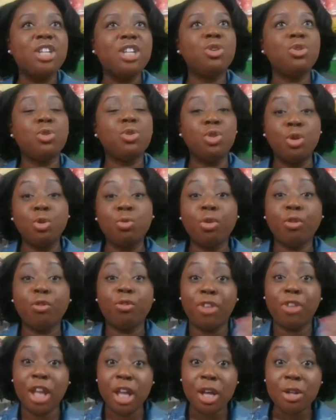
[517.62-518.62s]
you
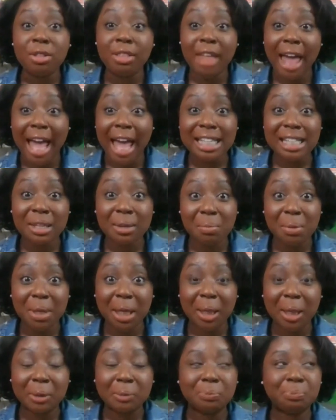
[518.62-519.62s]
revealed that to
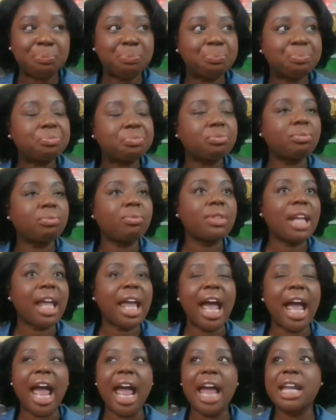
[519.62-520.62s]
me.
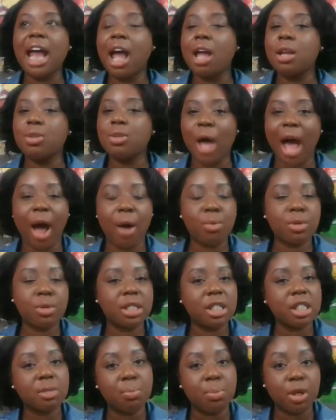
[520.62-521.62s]
And I was
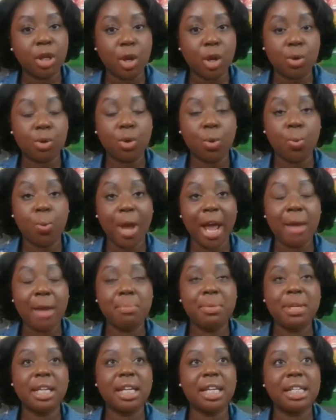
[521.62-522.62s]
just blown away
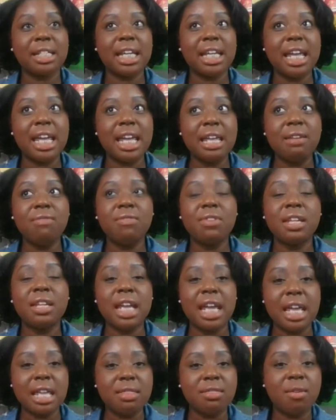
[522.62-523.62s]
because even in
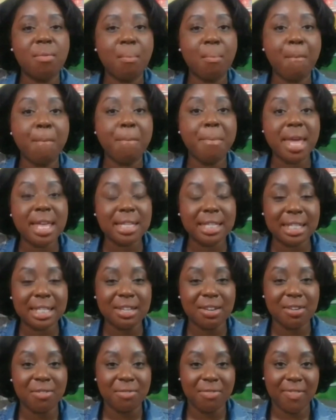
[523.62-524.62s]
the midst
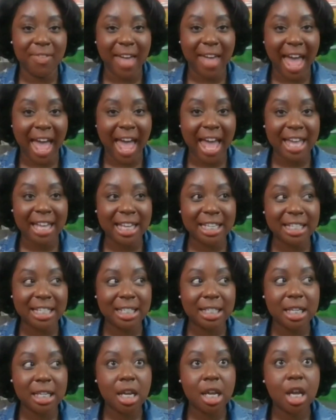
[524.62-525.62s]
of that,
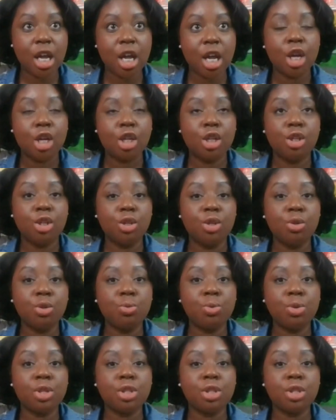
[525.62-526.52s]
you were